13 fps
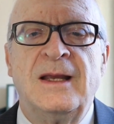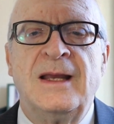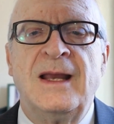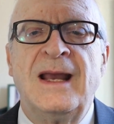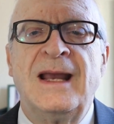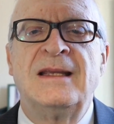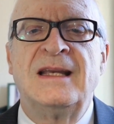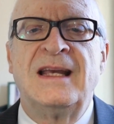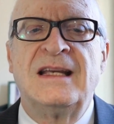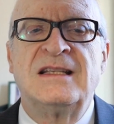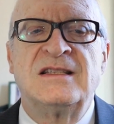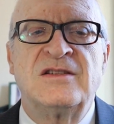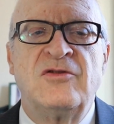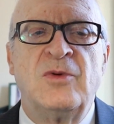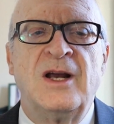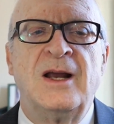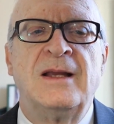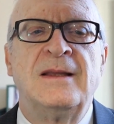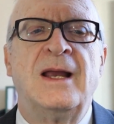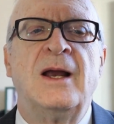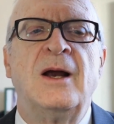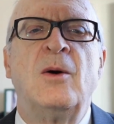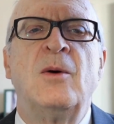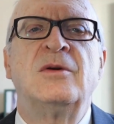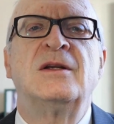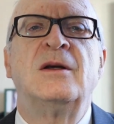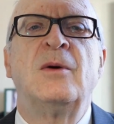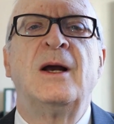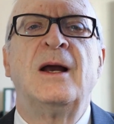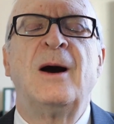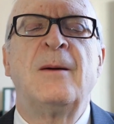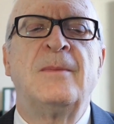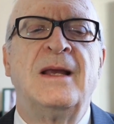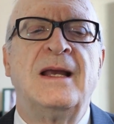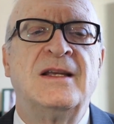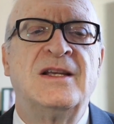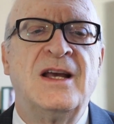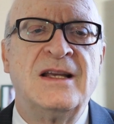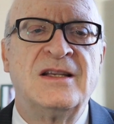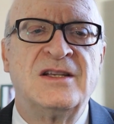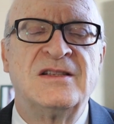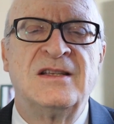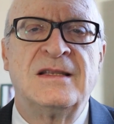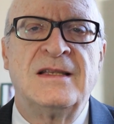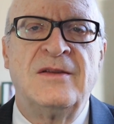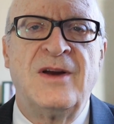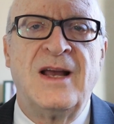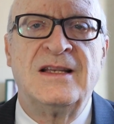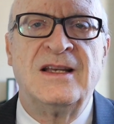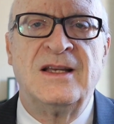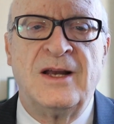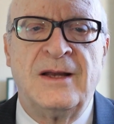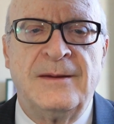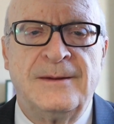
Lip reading: and cases where there are also accompanying changes in the retina.